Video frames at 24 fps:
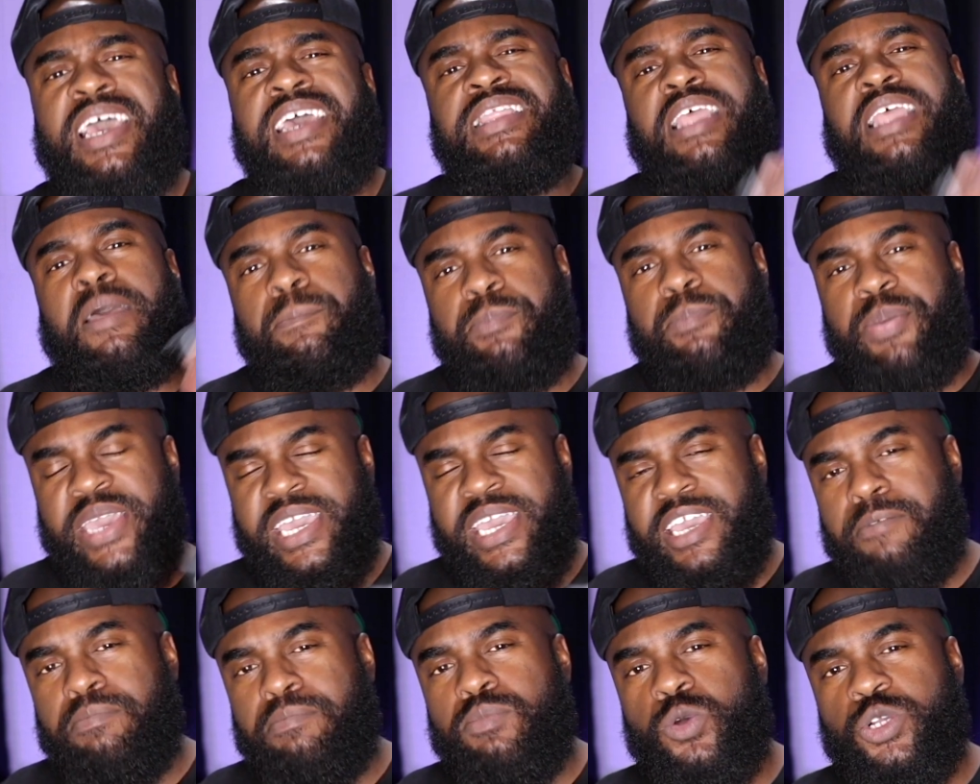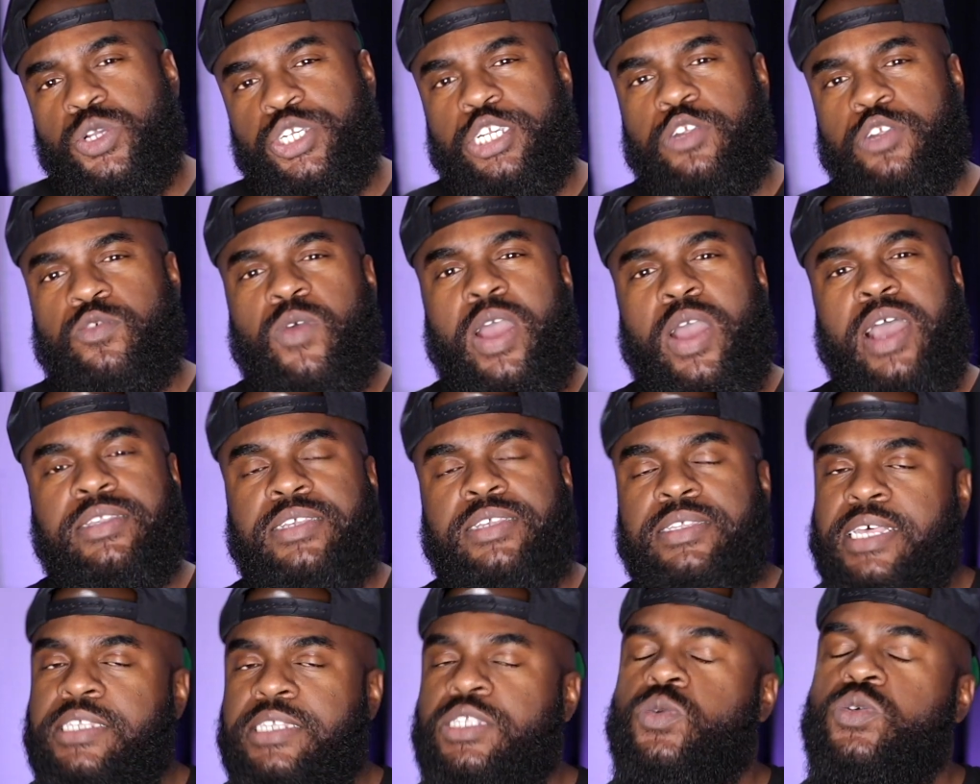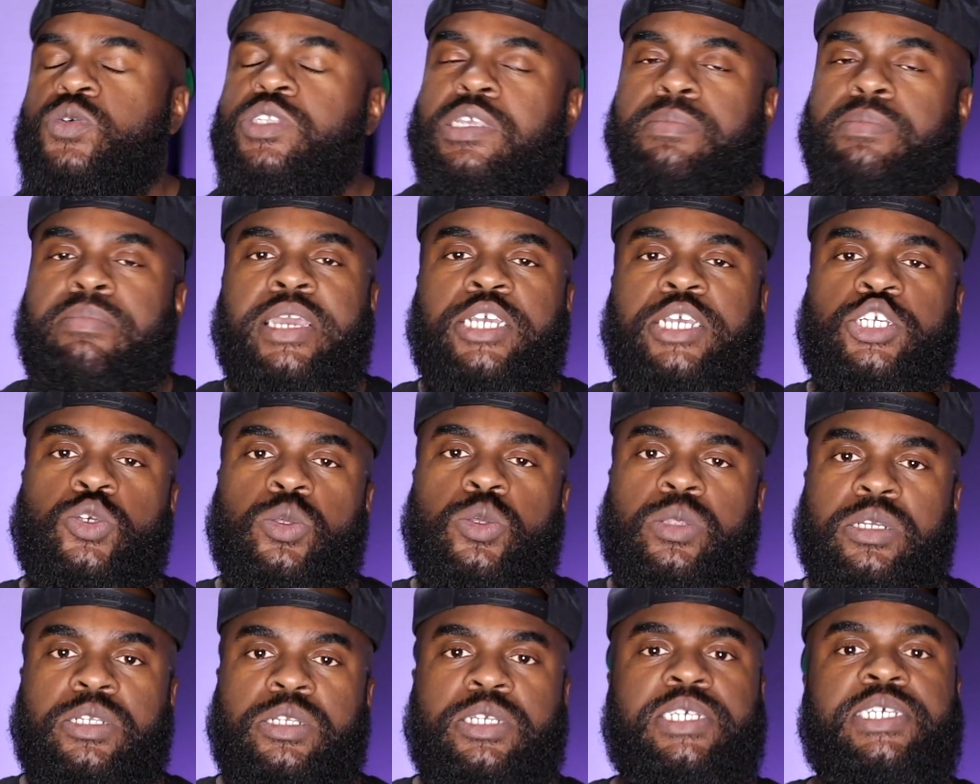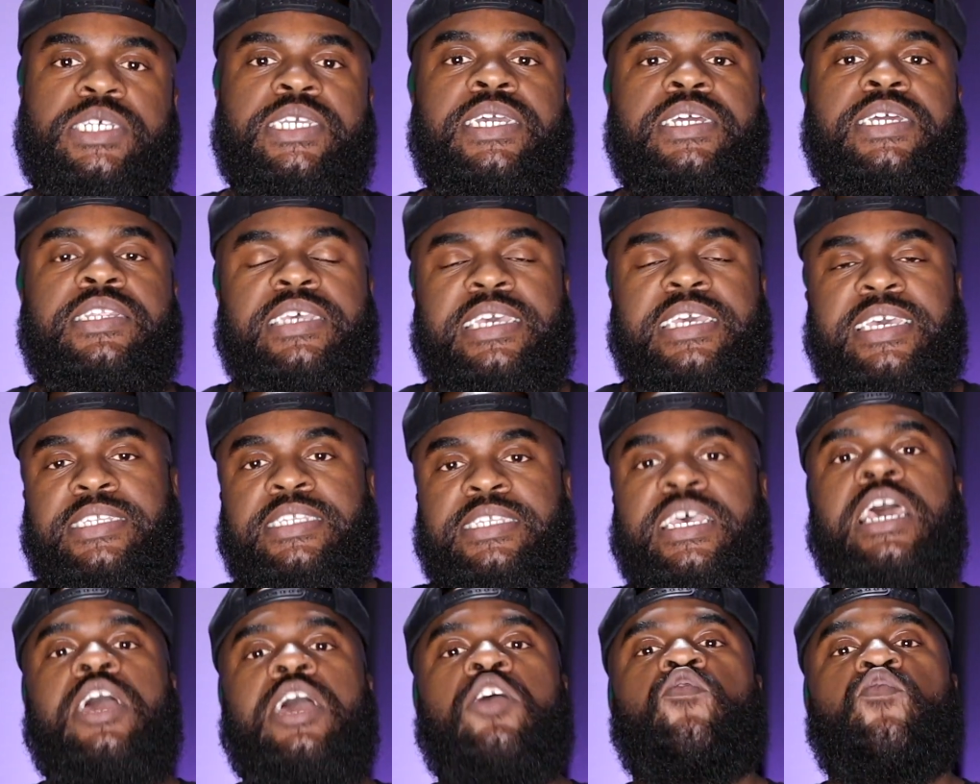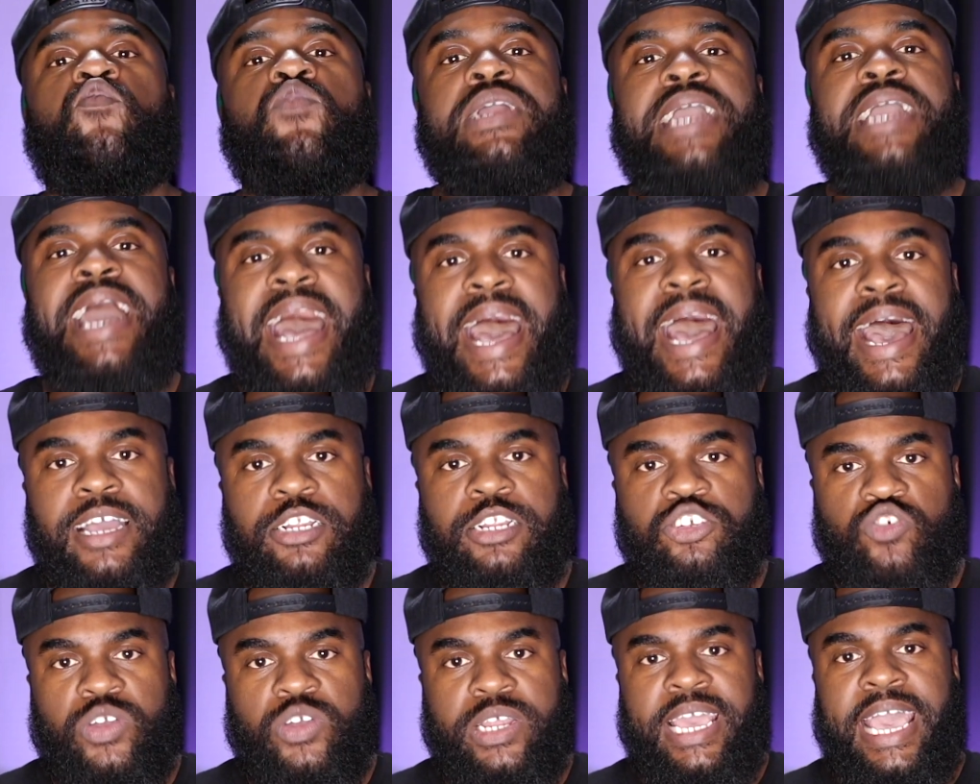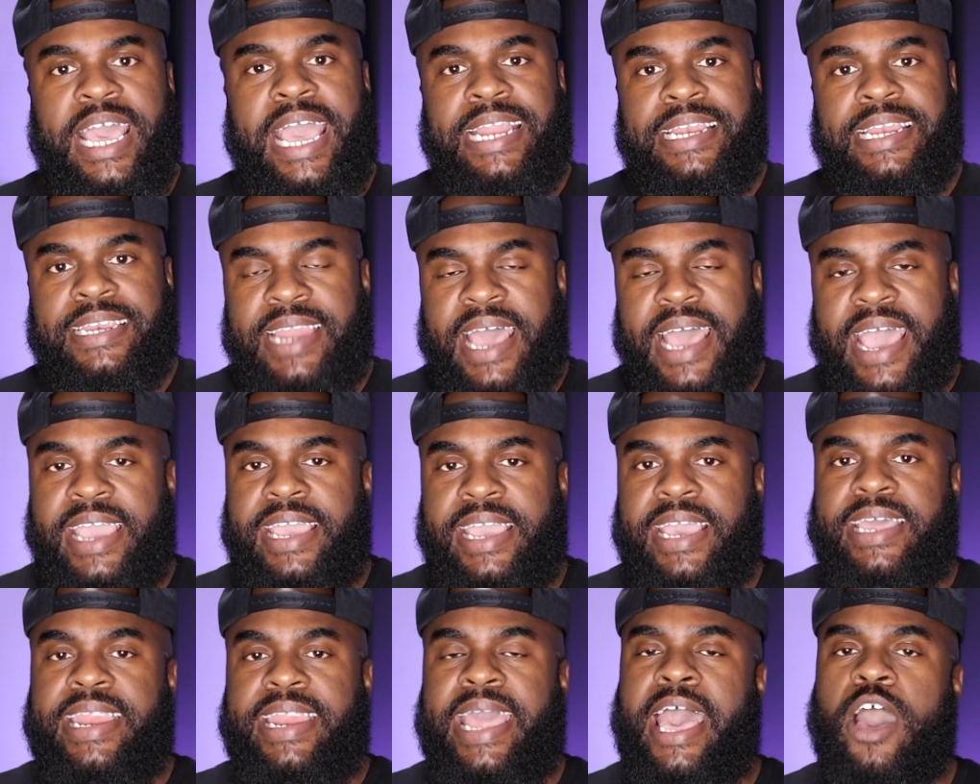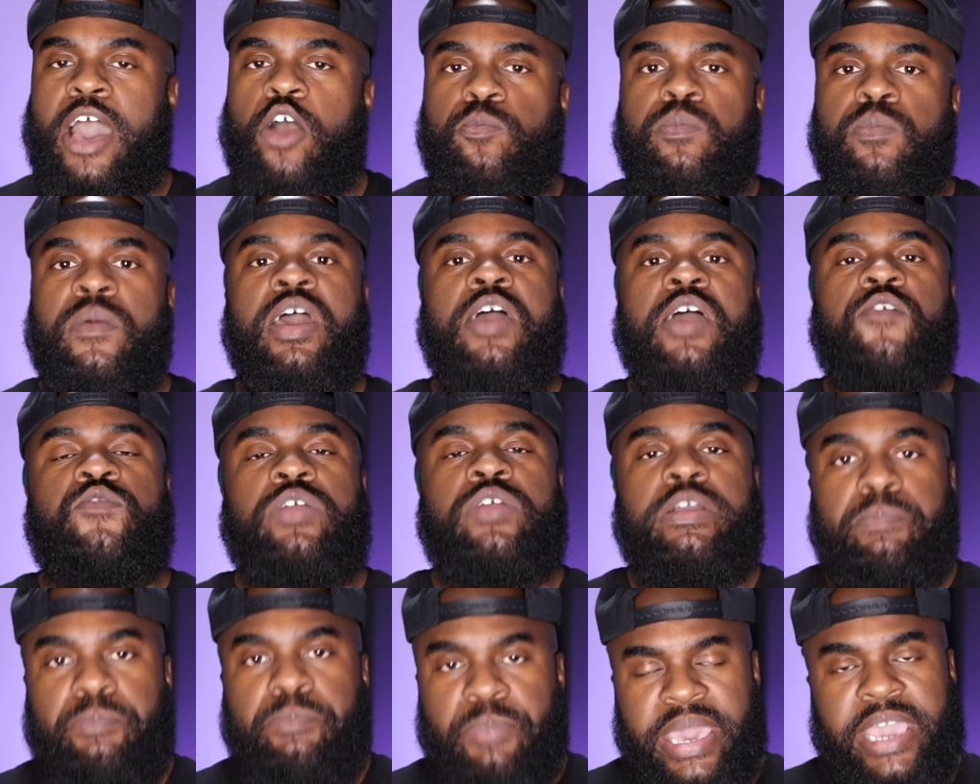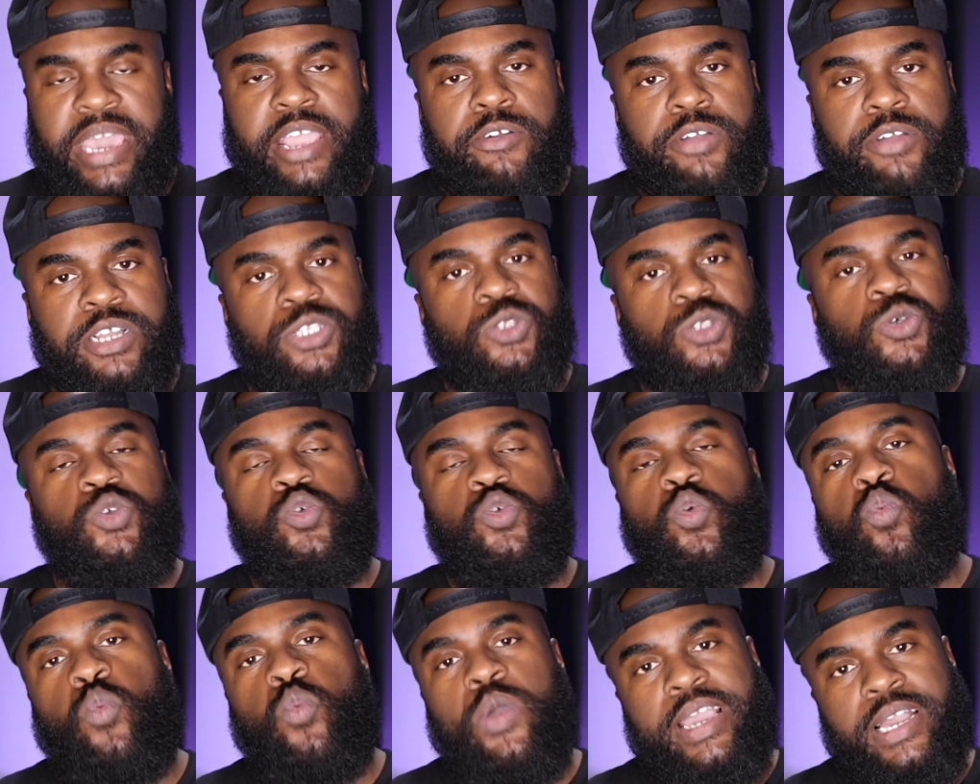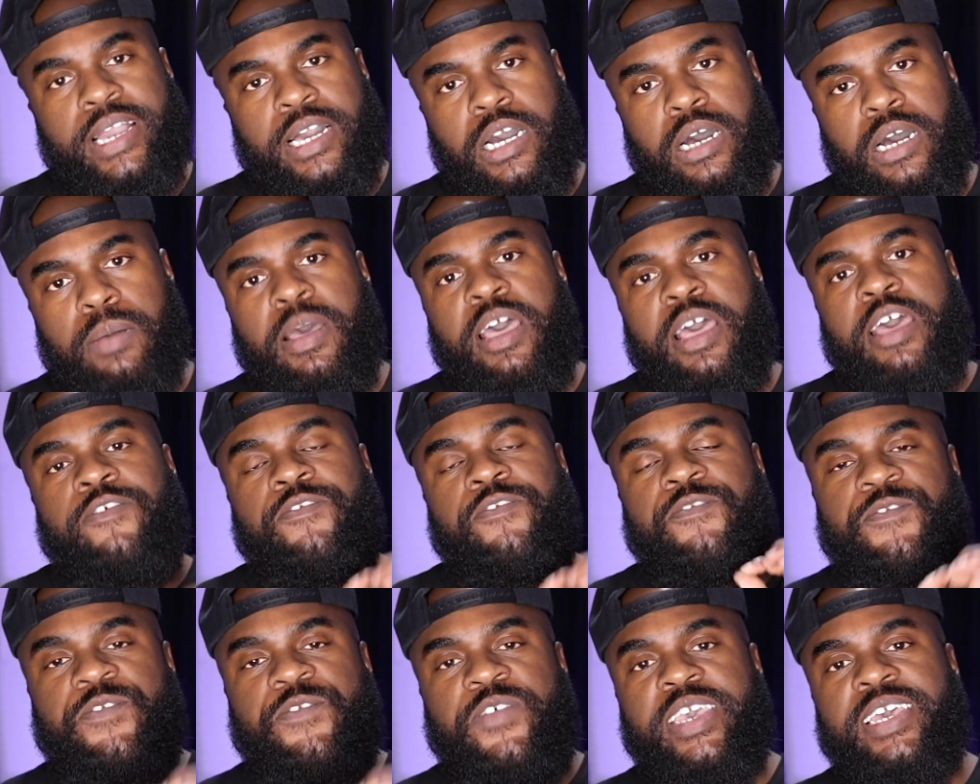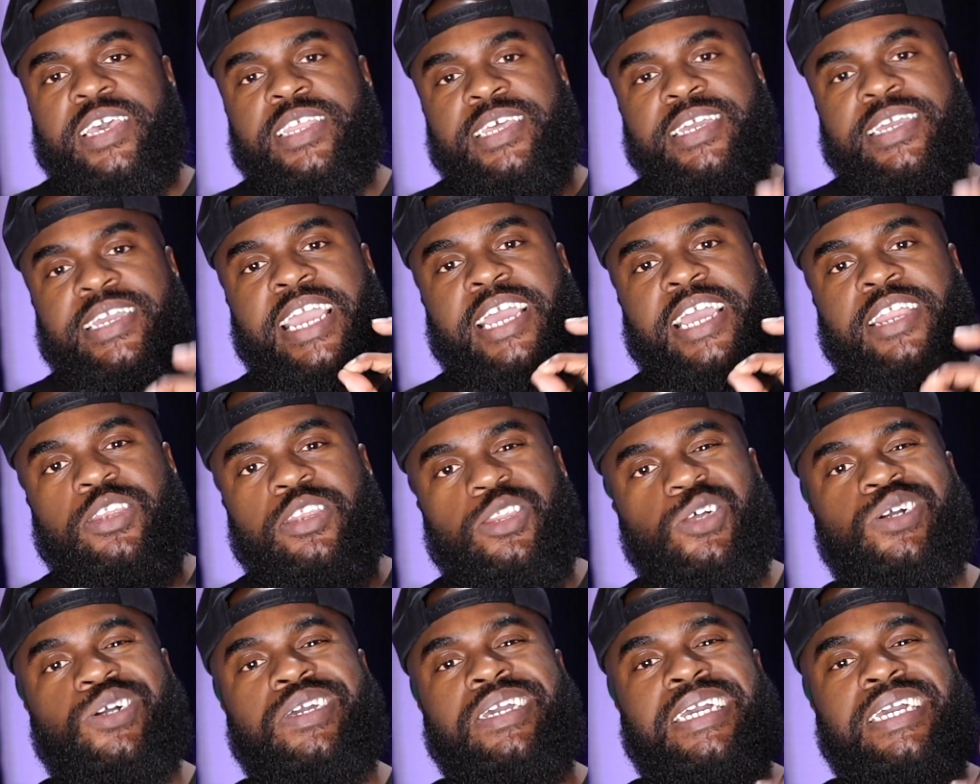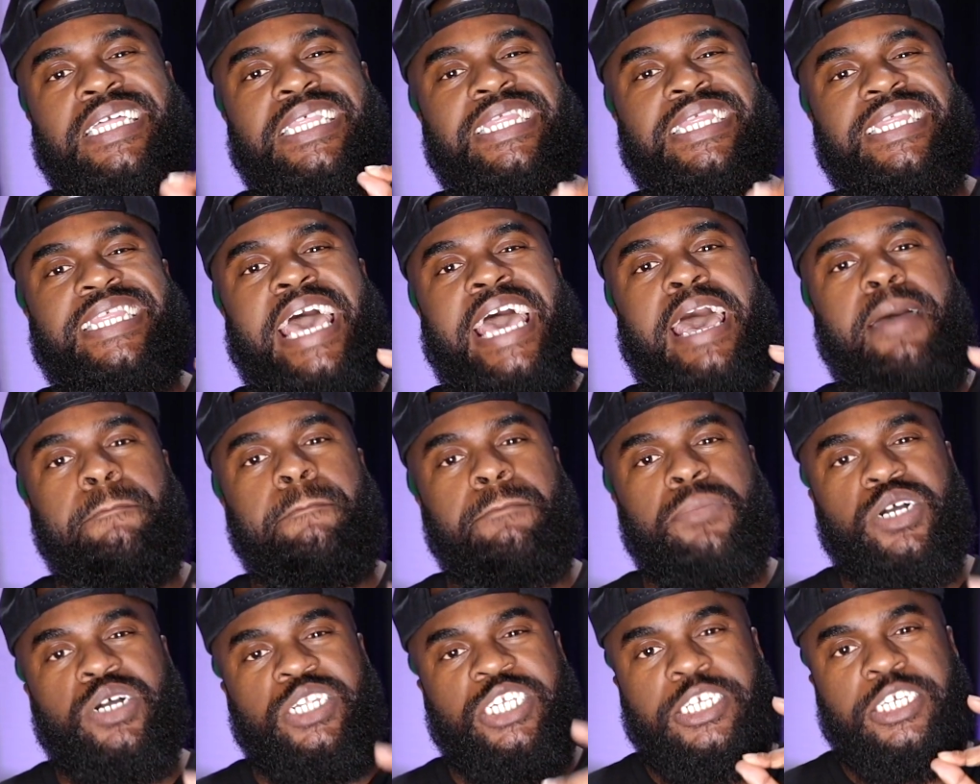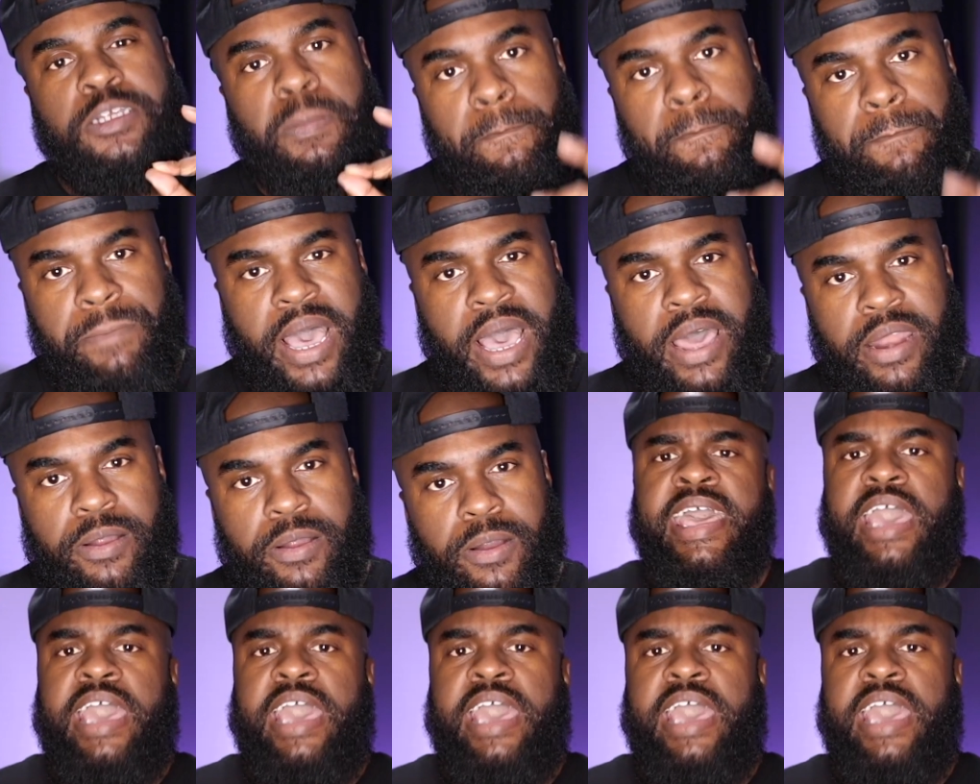That PM moisturizer, that's going to make sure that your skin is rehydrated at night and help repair it so you wake up feeling and looking that much better.